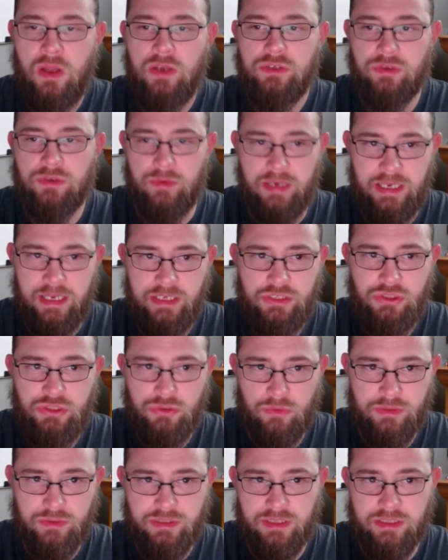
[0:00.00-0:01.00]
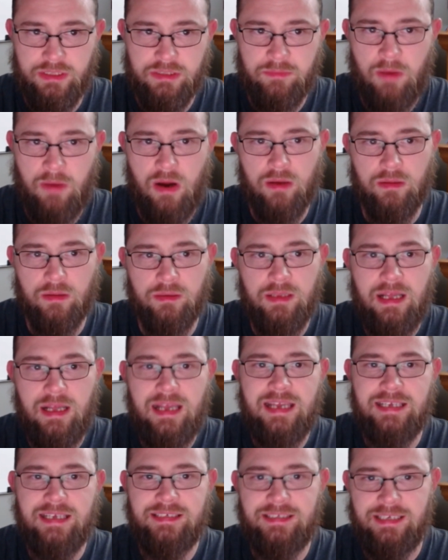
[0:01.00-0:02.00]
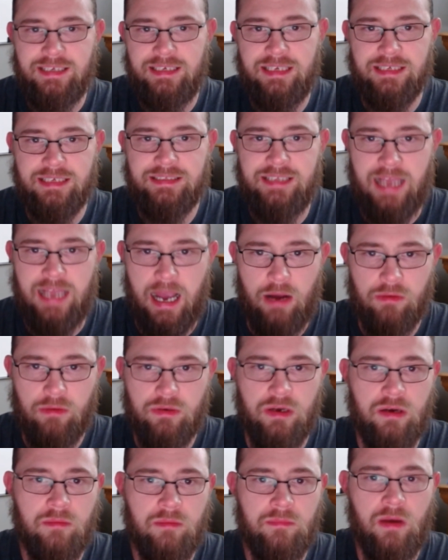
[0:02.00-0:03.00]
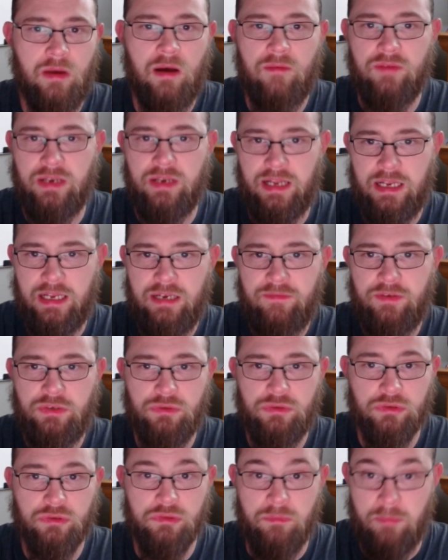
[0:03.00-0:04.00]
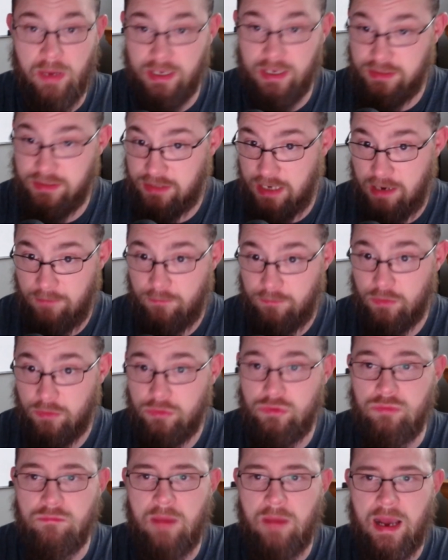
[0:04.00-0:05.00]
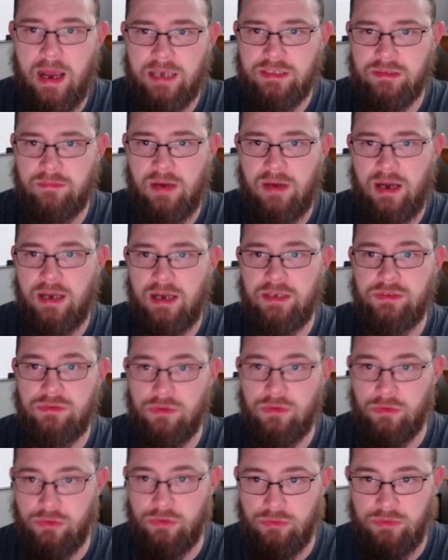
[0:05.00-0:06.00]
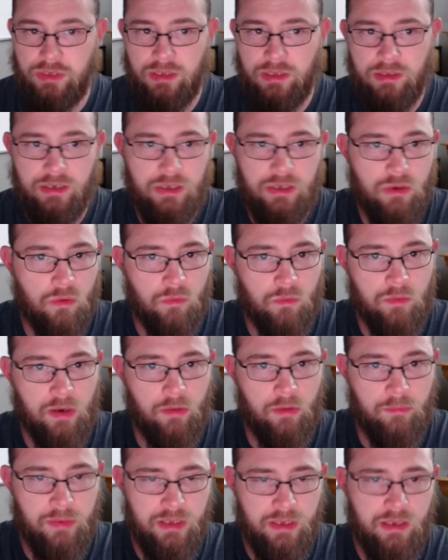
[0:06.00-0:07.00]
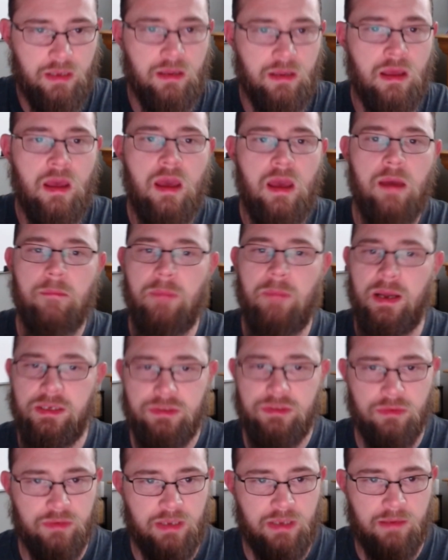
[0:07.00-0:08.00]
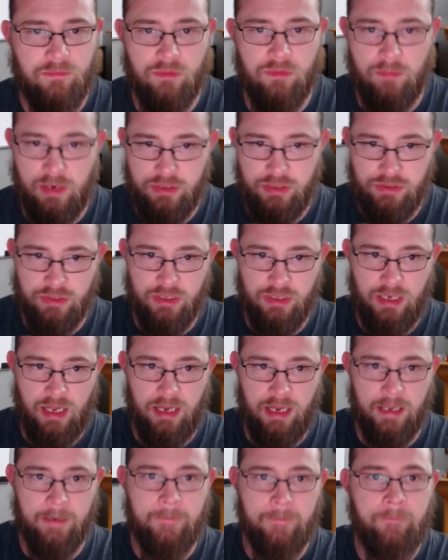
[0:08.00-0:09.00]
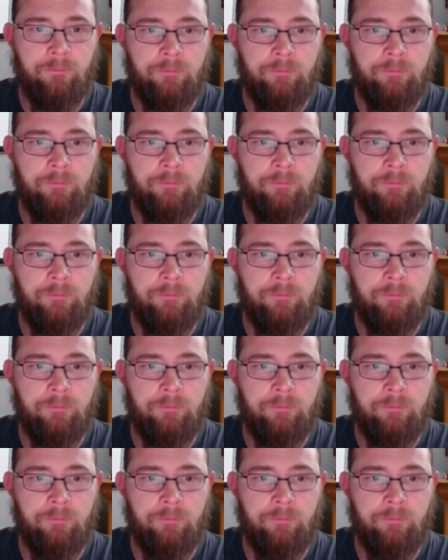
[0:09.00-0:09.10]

So each choice in this model is seen as the outcome of an individual's best effort to maximize their utility or well-being based on the information at hand.